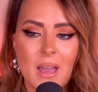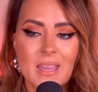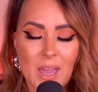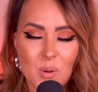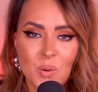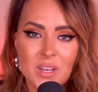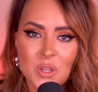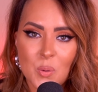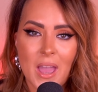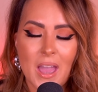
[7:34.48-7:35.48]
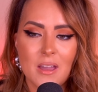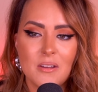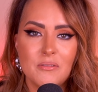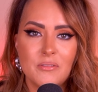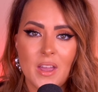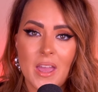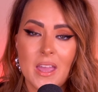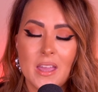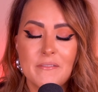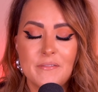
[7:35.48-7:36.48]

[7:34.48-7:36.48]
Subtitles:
Again, when you have a